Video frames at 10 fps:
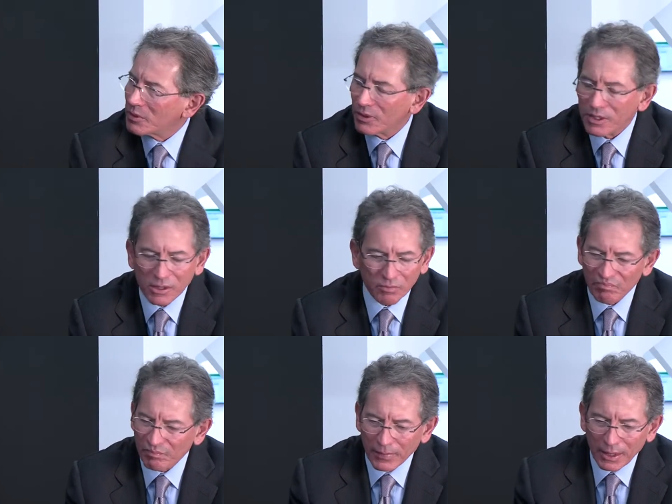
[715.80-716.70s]
and this
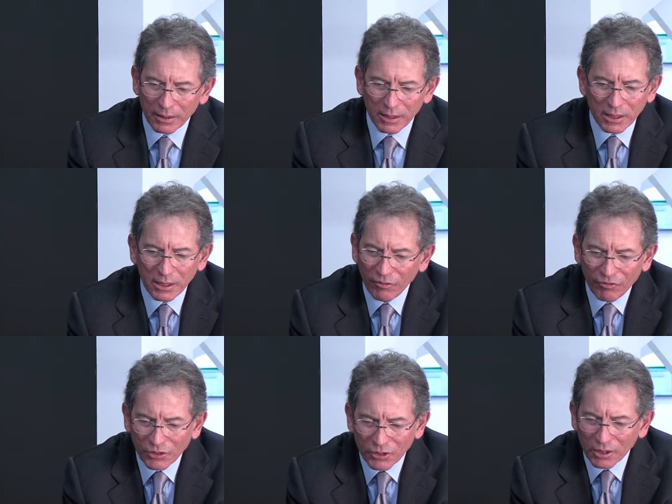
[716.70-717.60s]
in the
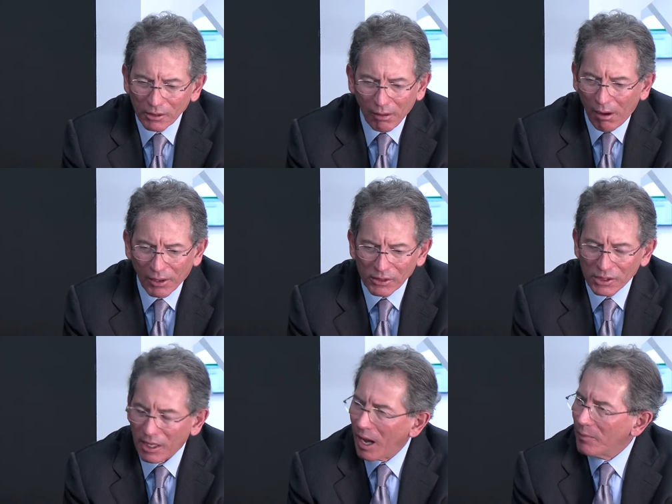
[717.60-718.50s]
future, hard
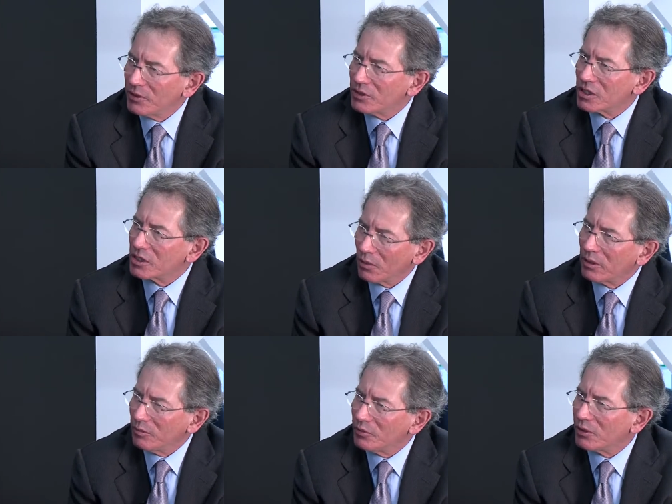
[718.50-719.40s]
stop, is just where
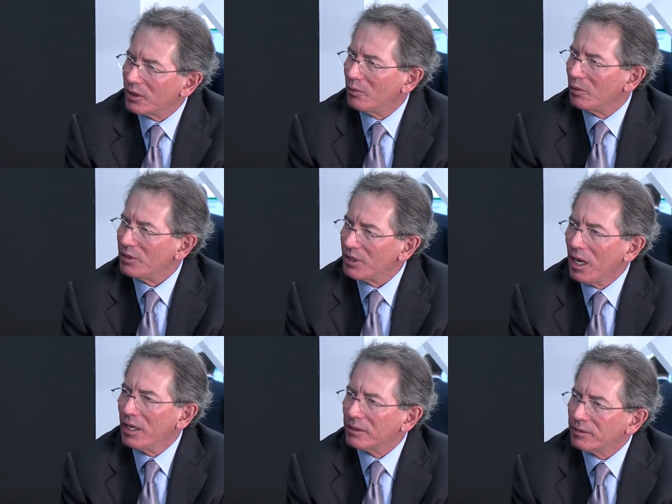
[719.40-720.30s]
computing will be
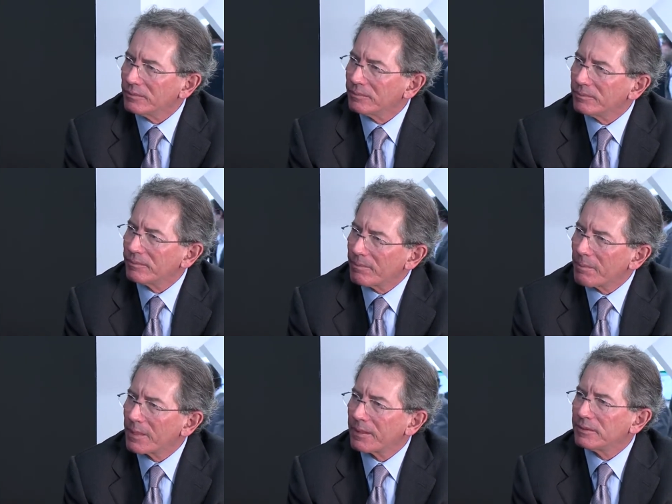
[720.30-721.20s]
done.
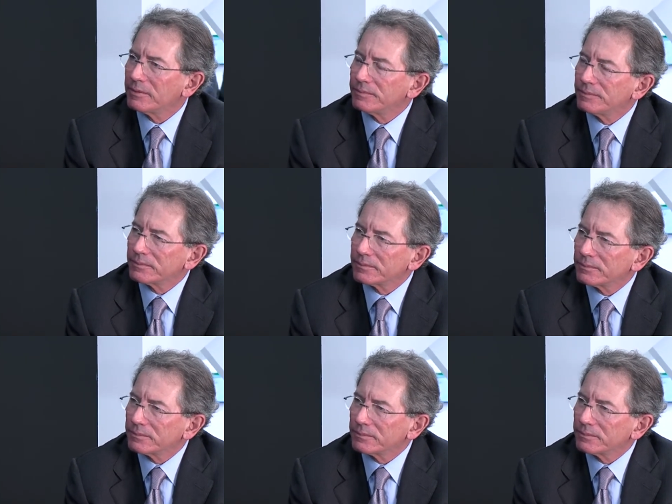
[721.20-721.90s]
And it's also one of the